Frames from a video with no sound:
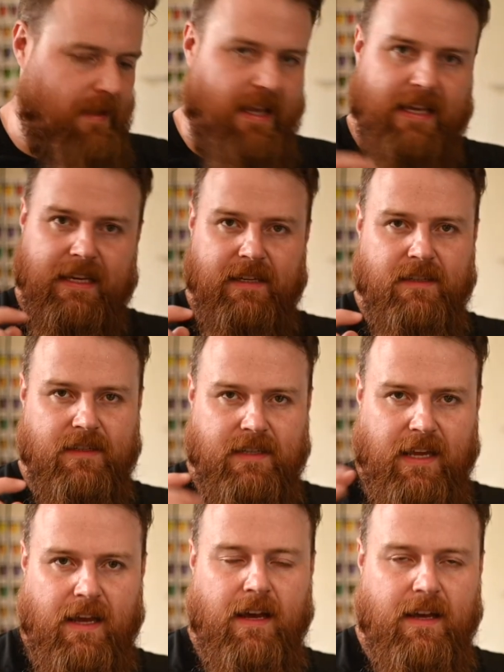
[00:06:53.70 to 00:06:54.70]
is
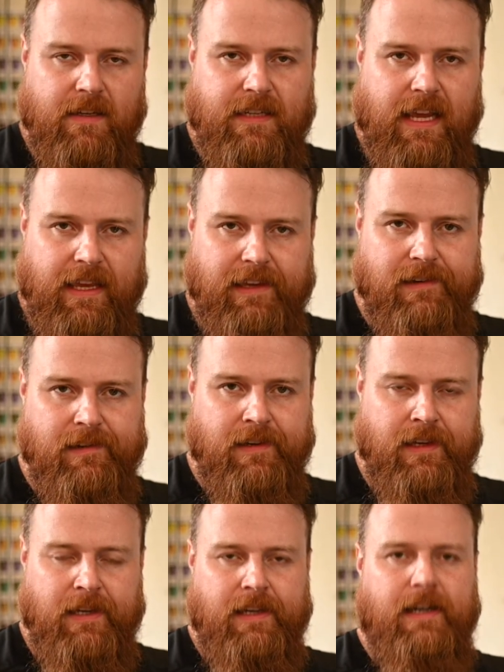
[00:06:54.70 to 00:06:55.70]
taken
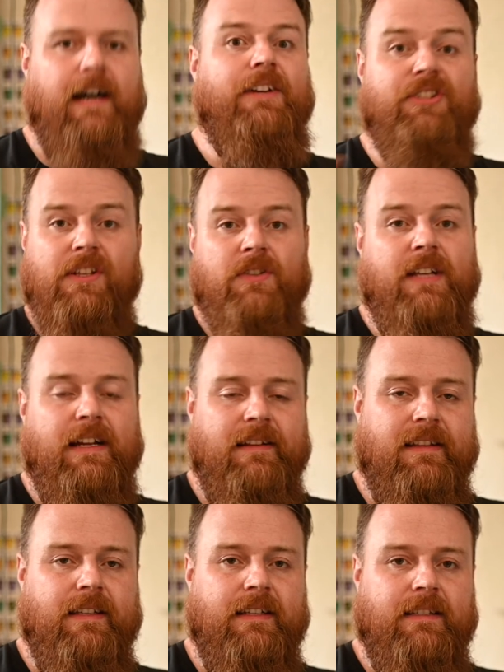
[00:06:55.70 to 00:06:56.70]
just outside
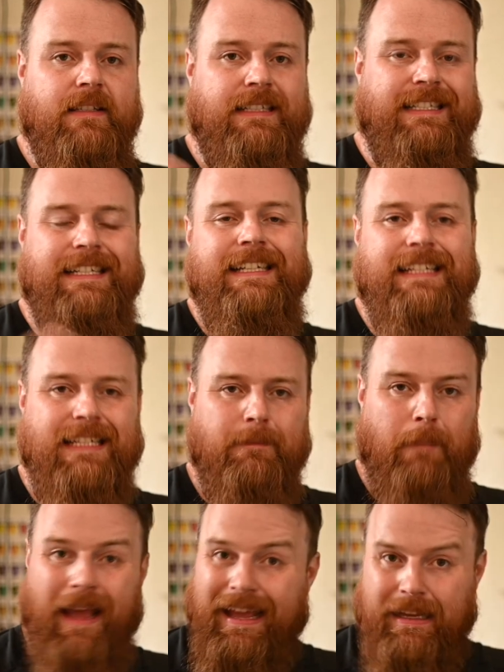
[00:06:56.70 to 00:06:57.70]
of the
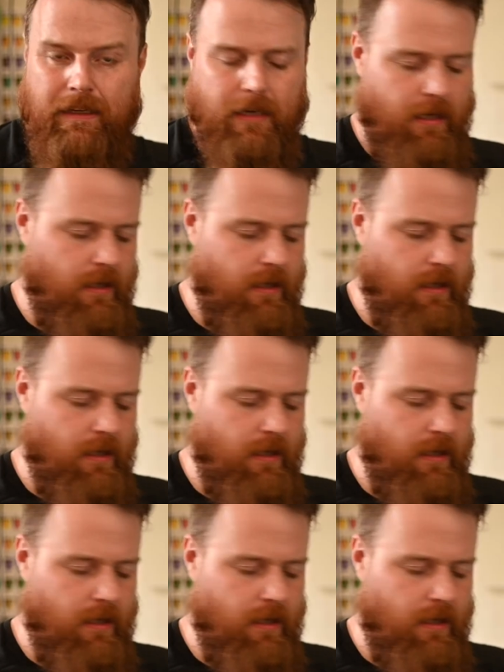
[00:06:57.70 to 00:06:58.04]
TD Bank.